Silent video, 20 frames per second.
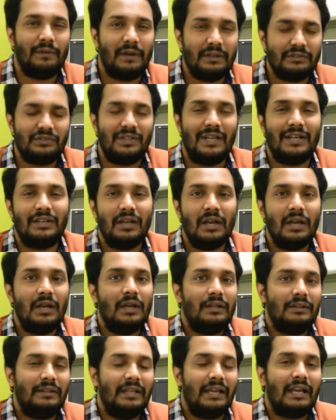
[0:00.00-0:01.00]
that
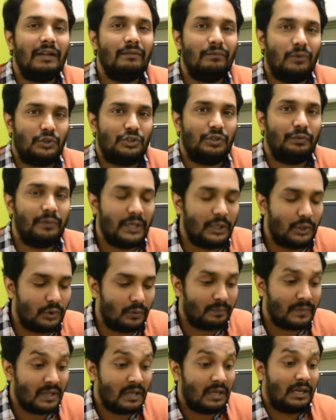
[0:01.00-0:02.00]
they can watch a video.
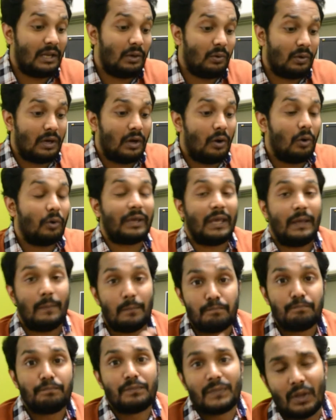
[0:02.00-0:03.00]
Now okay,
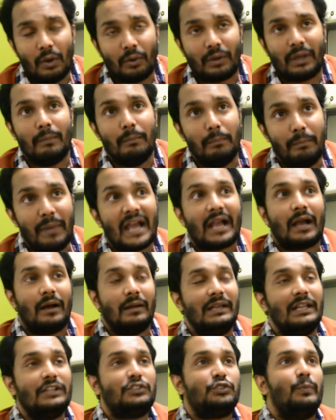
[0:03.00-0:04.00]

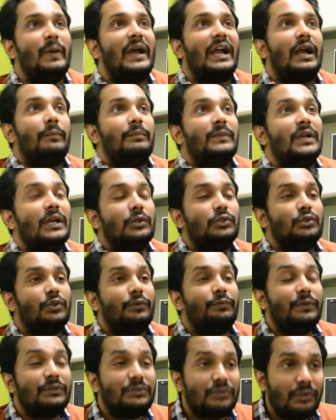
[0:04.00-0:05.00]
let's back up. So
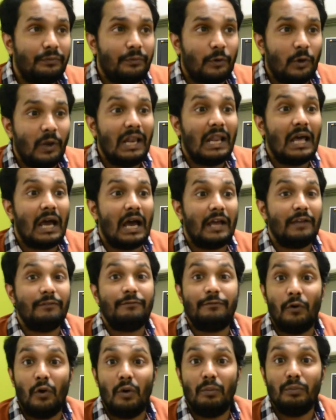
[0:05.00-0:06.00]
first of all, I
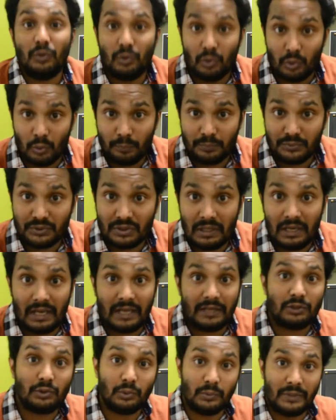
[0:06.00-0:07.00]
form groups
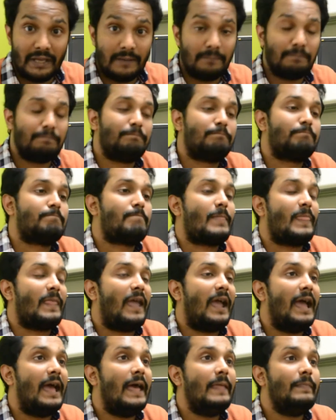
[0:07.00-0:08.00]
like today,
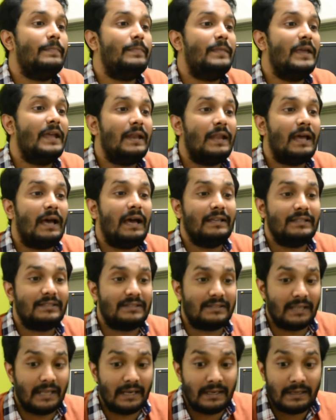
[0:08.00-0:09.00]
and then I
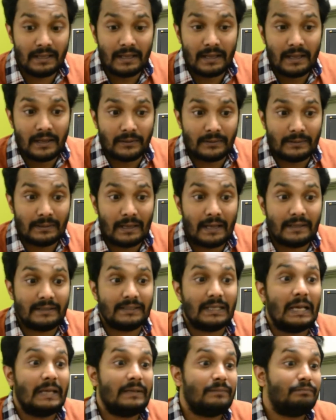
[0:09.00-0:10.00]
said
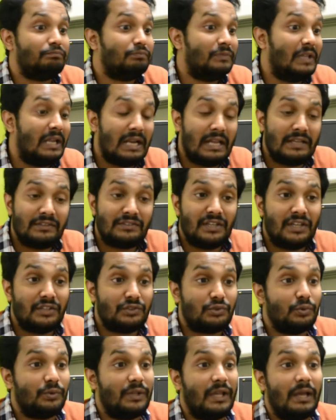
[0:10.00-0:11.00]
I says
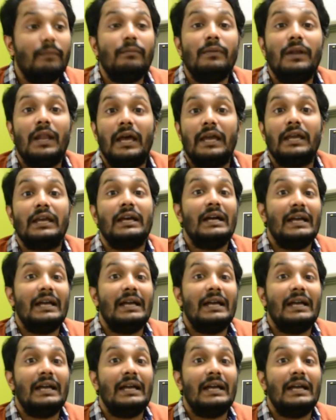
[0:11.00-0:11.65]
to them, like,